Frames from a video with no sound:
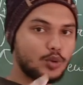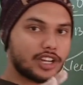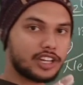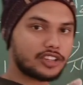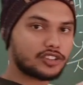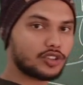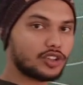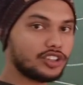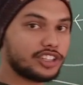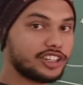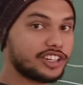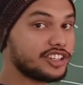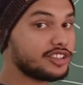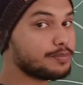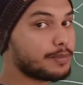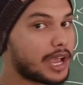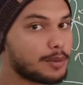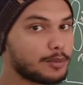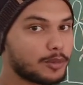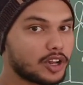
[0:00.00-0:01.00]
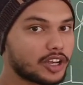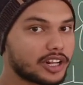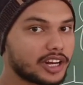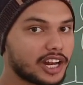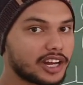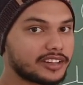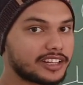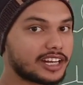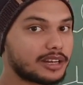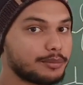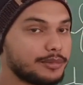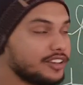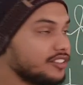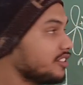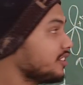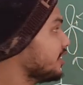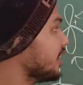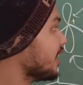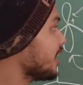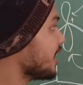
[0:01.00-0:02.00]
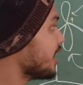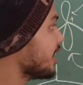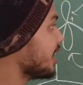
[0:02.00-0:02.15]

reaction it is bimolecular. That means the